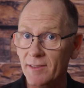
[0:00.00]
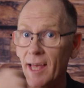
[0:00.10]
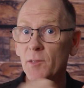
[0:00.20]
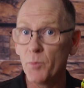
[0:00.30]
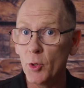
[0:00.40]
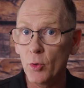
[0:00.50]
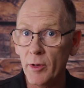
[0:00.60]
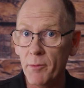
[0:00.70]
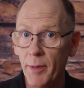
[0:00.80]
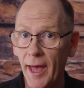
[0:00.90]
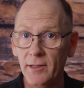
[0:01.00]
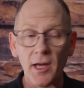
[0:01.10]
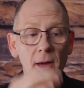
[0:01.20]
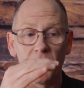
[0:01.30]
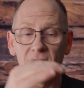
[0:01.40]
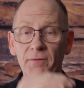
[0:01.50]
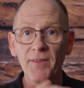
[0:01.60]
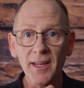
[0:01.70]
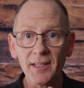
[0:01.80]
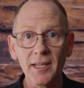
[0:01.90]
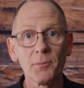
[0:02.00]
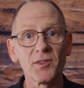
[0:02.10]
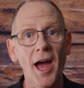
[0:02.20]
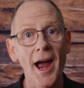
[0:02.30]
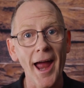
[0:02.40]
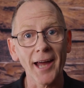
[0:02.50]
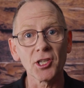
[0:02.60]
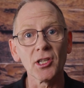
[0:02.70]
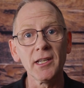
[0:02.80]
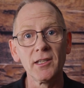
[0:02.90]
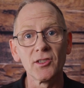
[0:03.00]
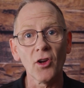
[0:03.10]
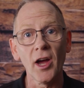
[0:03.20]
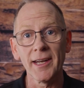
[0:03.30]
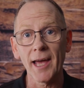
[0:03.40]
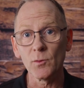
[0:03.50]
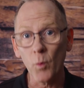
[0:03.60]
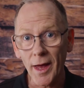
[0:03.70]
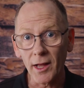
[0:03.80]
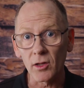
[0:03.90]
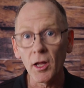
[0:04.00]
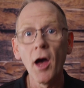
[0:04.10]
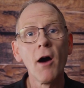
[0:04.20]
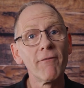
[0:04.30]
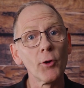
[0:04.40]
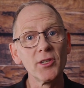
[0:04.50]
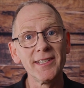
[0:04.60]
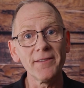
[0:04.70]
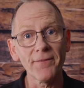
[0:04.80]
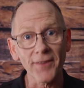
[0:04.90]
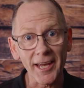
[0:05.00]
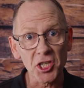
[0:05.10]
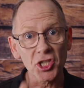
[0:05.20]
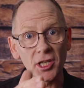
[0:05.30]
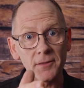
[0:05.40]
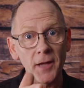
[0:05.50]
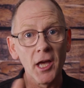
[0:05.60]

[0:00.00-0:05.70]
that's pure impact, but the fingertips are actually designed as well for deflection.